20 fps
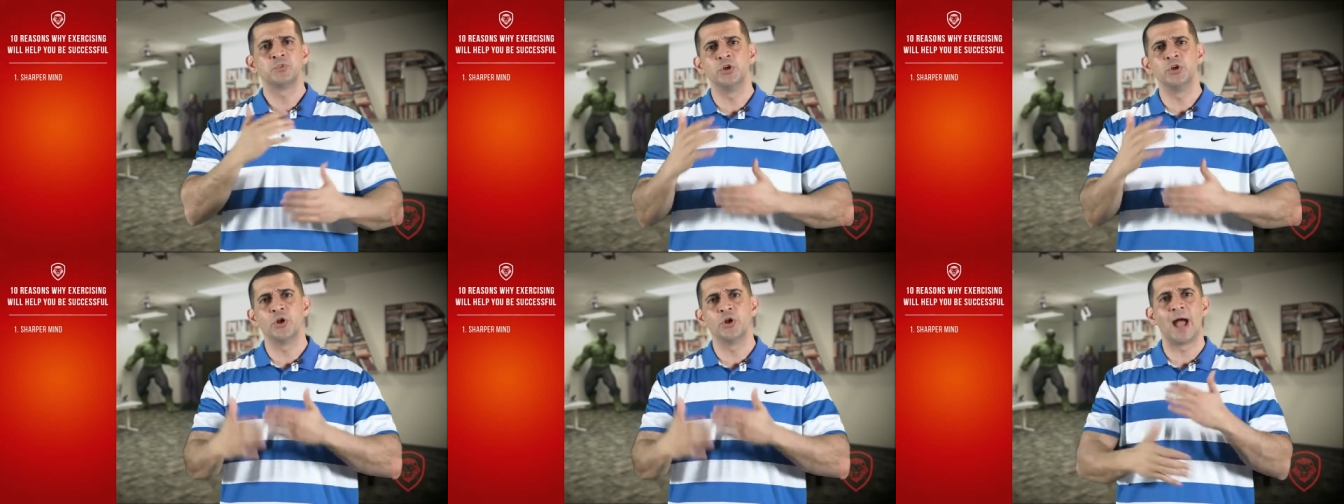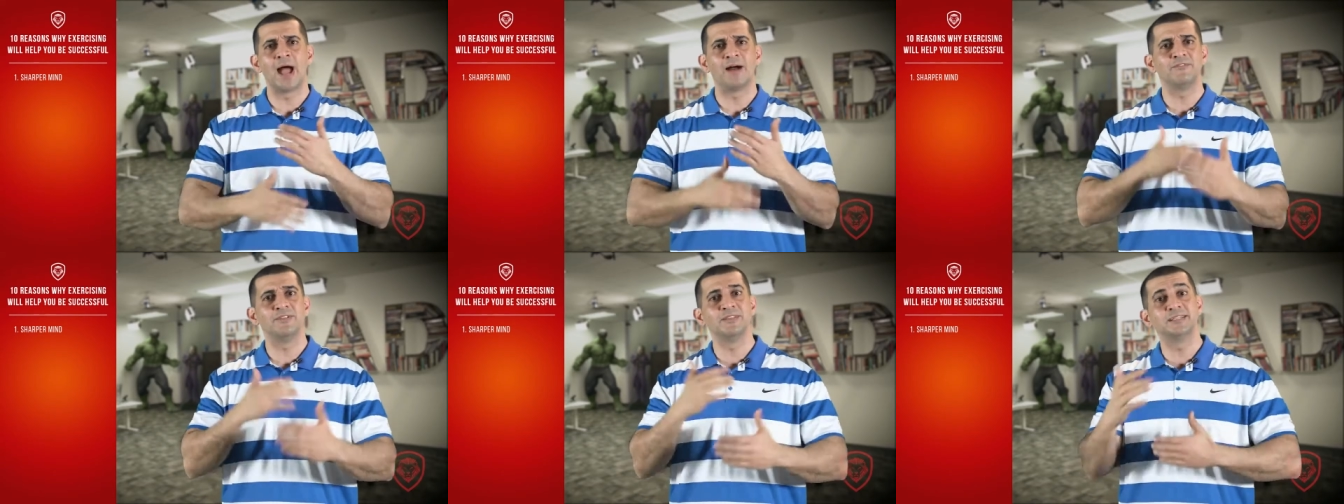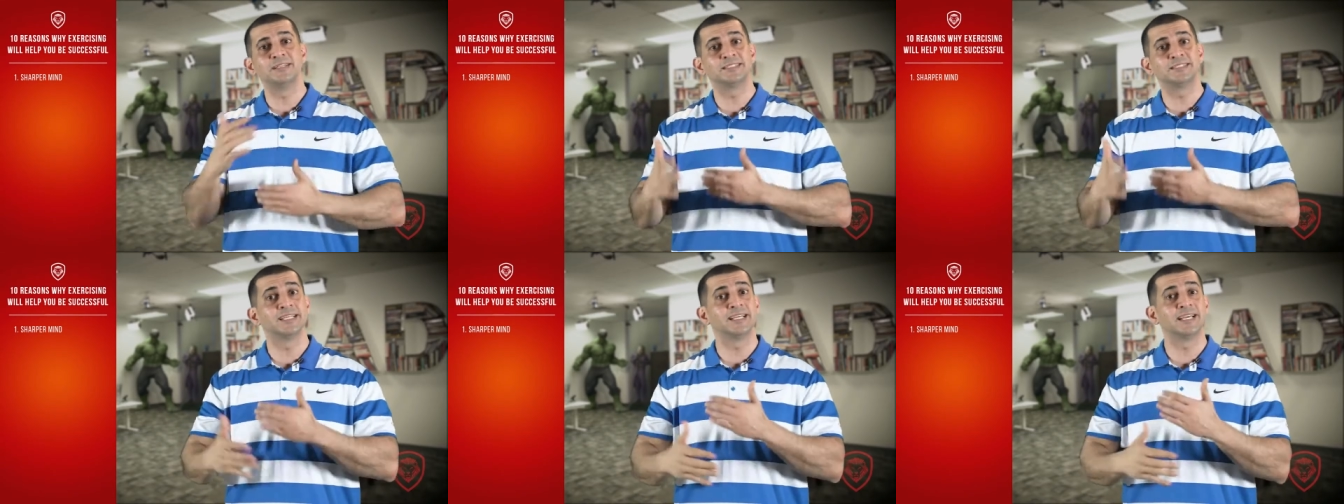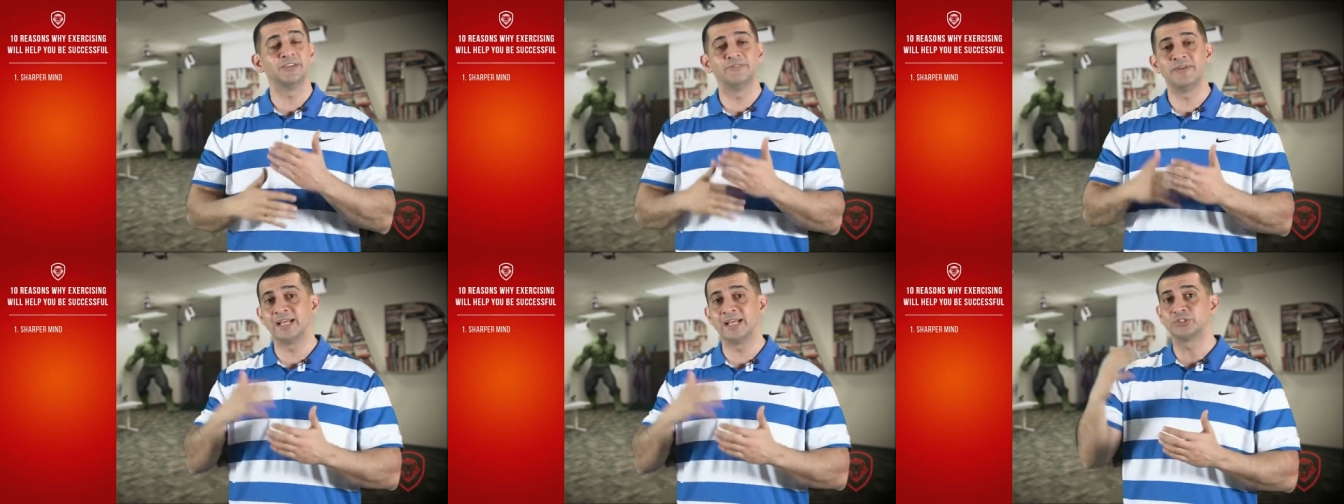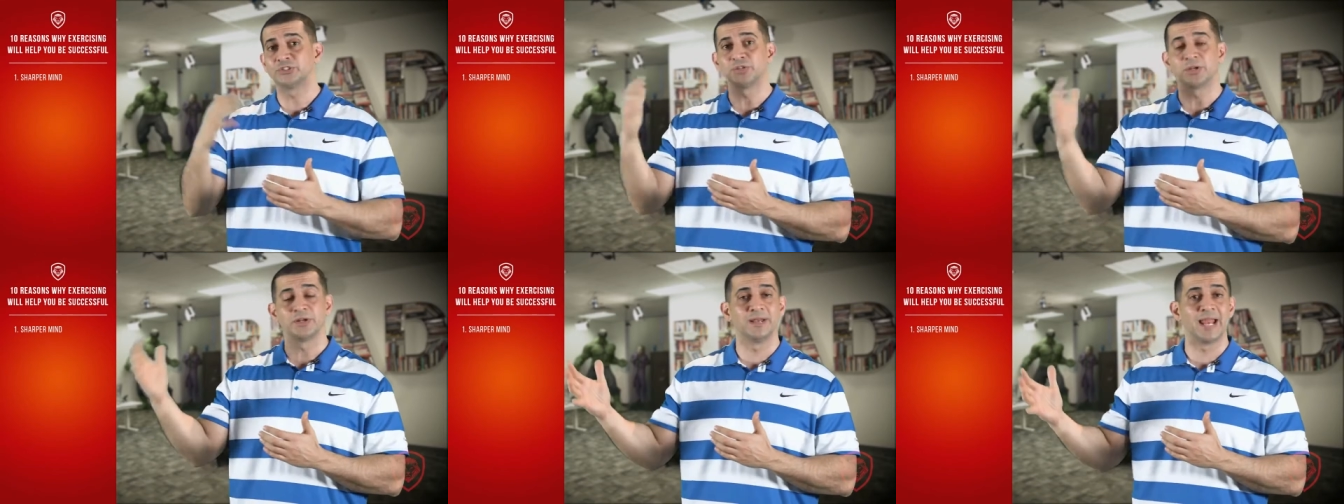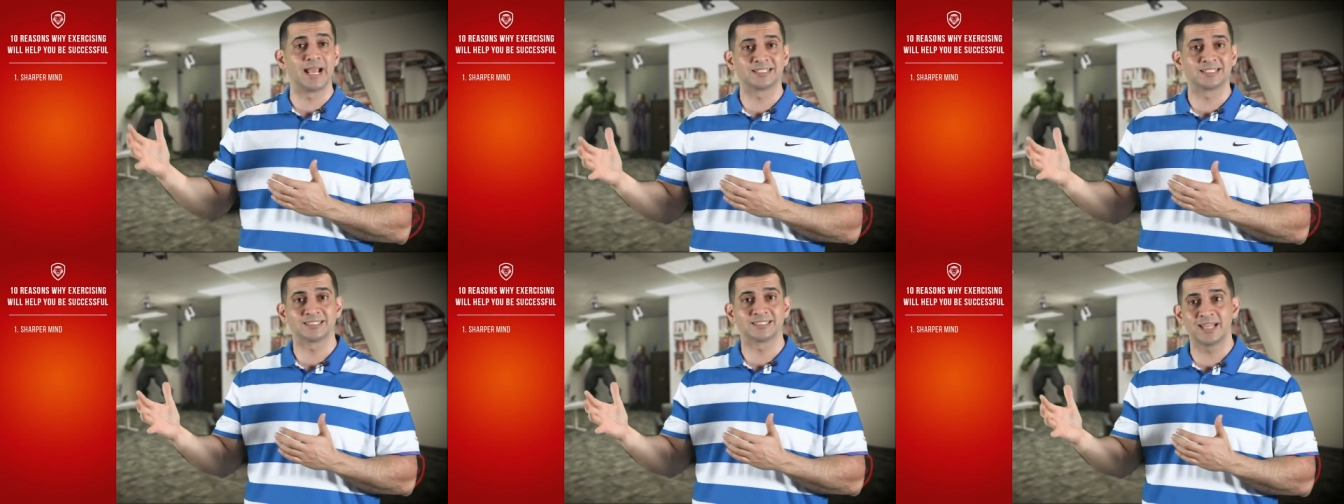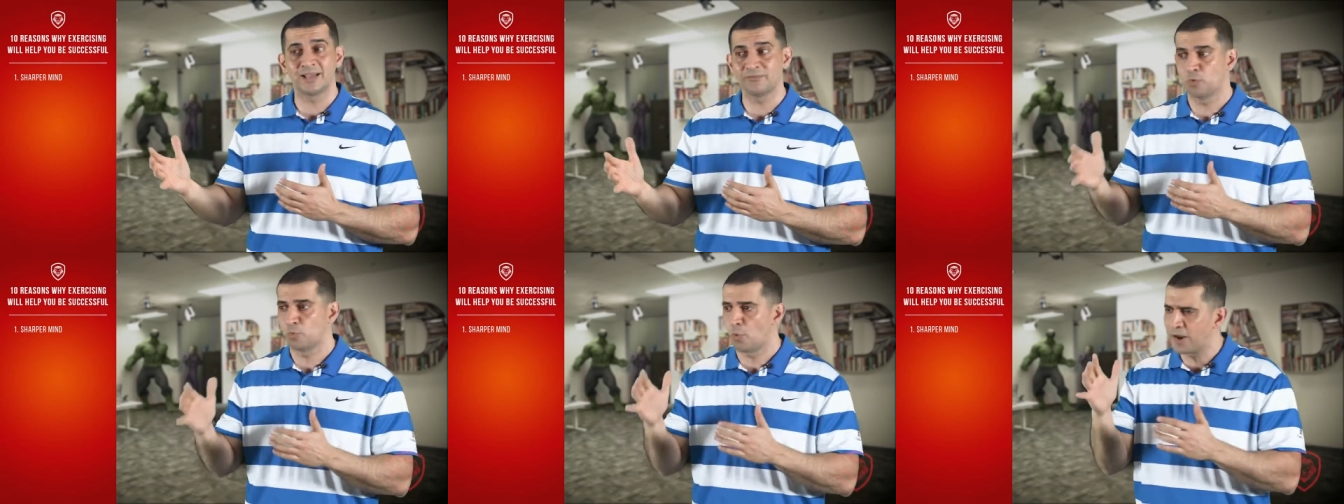you know, having this thing advance to the
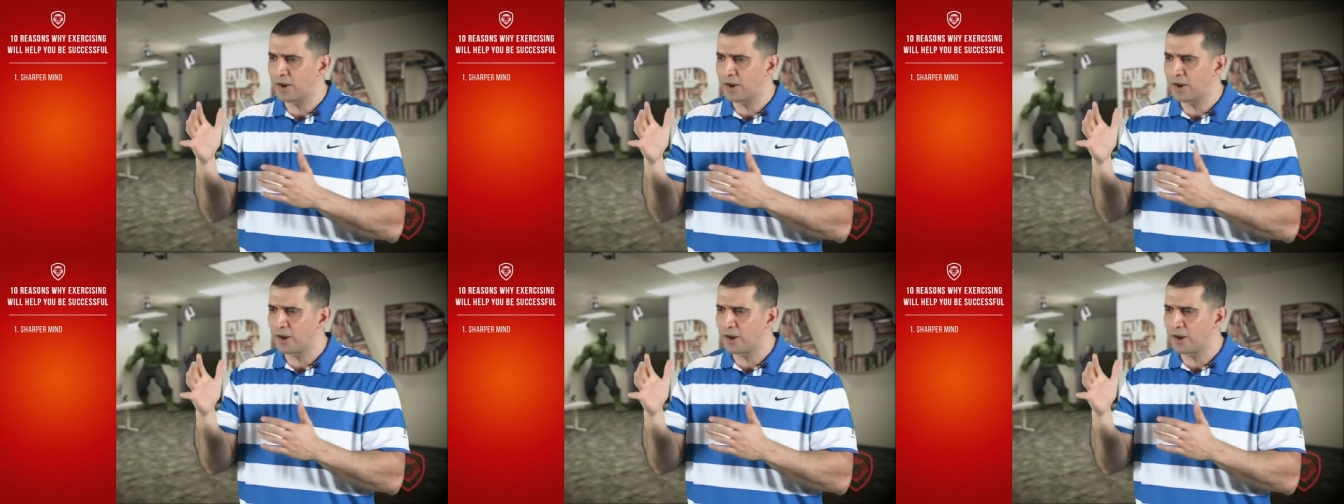next level.